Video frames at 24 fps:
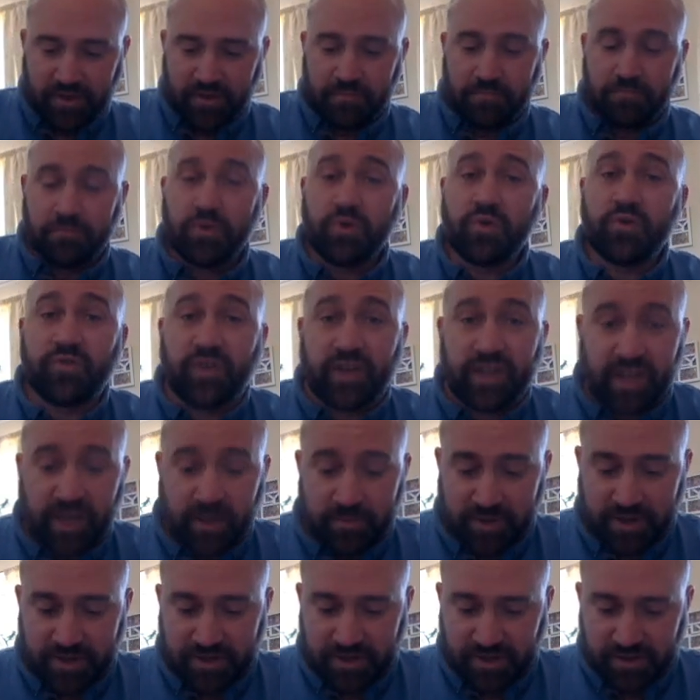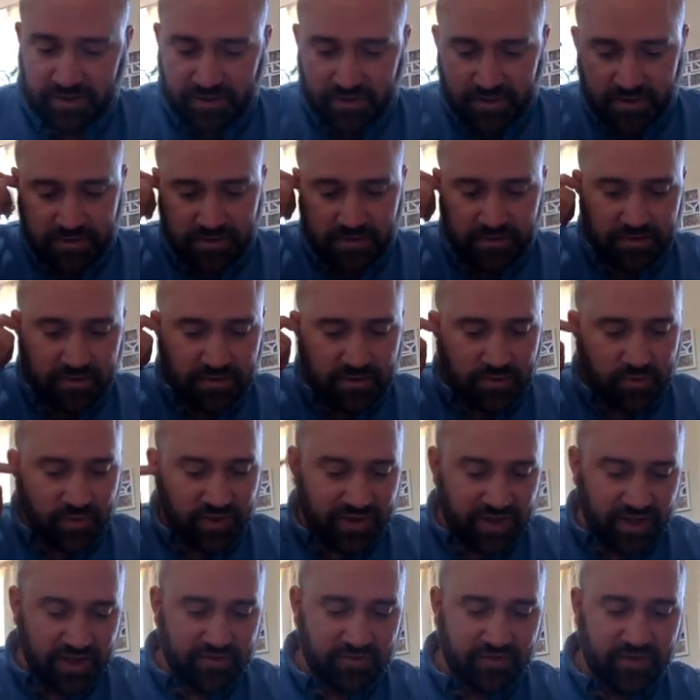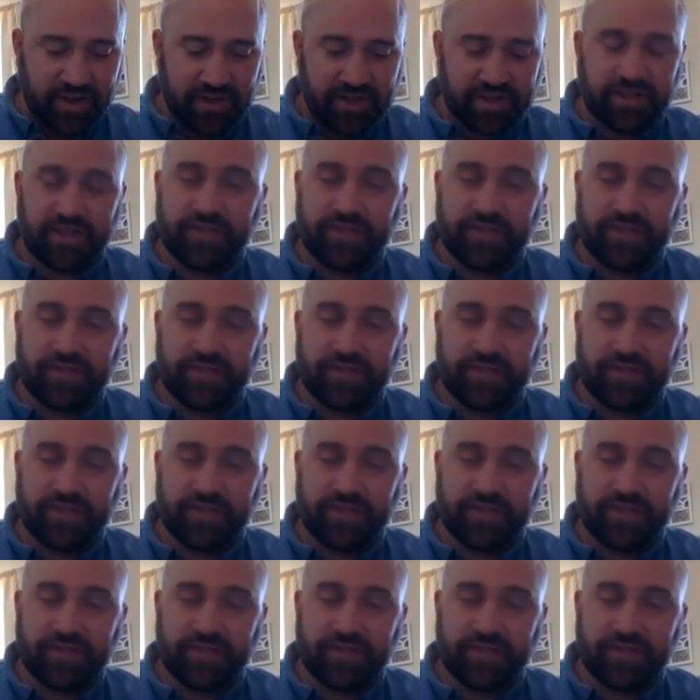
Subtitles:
moving images with the invention